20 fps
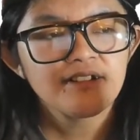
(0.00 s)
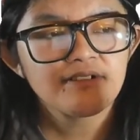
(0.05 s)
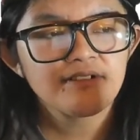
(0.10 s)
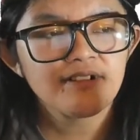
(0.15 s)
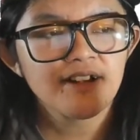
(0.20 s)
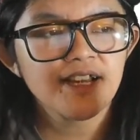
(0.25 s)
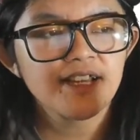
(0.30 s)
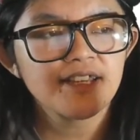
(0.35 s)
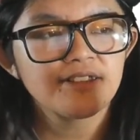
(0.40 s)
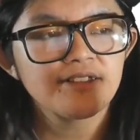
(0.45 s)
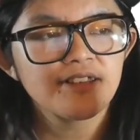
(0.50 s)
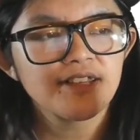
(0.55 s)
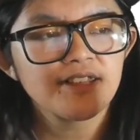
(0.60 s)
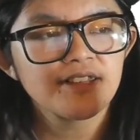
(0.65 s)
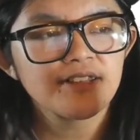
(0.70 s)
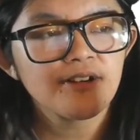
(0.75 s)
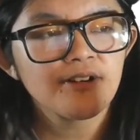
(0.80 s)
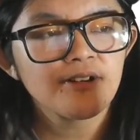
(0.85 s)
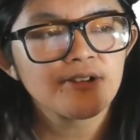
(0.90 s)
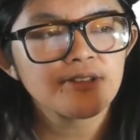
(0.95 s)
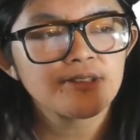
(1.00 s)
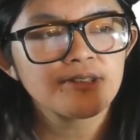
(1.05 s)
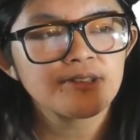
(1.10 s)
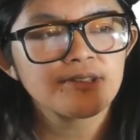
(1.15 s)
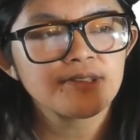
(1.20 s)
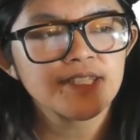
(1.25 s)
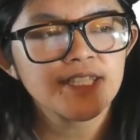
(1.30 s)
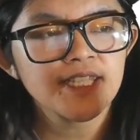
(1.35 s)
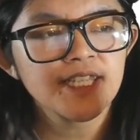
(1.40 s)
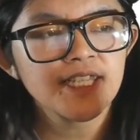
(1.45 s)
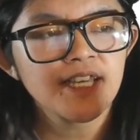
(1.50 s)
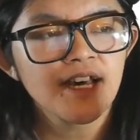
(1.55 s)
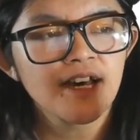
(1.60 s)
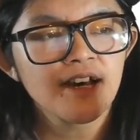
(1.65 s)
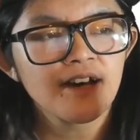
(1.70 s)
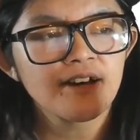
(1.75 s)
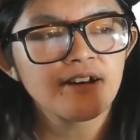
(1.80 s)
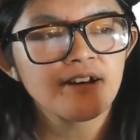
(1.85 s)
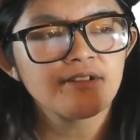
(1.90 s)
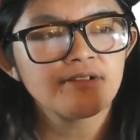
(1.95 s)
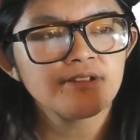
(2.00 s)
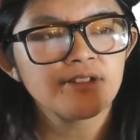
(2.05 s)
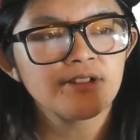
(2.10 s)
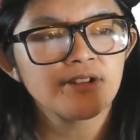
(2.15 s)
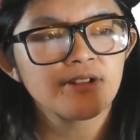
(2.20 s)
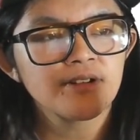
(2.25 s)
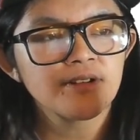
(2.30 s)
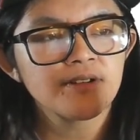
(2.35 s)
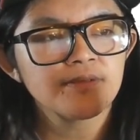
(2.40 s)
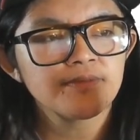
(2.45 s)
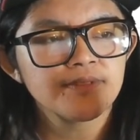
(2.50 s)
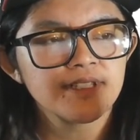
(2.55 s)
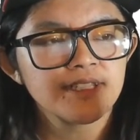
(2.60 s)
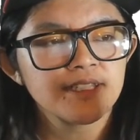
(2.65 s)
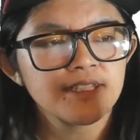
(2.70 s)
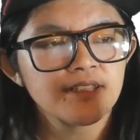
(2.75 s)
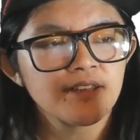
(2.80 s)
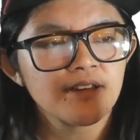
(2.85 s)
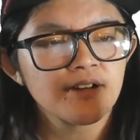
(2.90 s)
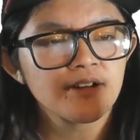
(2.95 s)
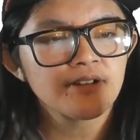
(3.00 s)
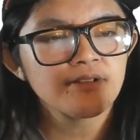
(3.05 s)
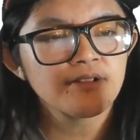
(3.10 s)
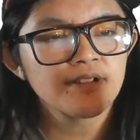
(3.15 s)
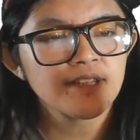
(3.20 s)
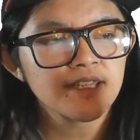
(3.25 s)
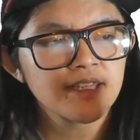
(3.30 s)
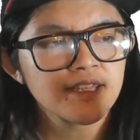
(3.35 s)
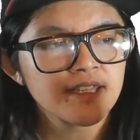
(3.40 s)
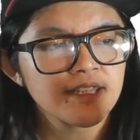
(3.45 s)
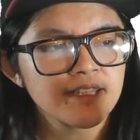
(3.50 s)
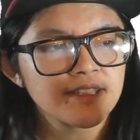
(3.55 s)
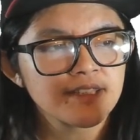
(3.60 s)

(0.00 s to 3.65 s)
You can also see how your video is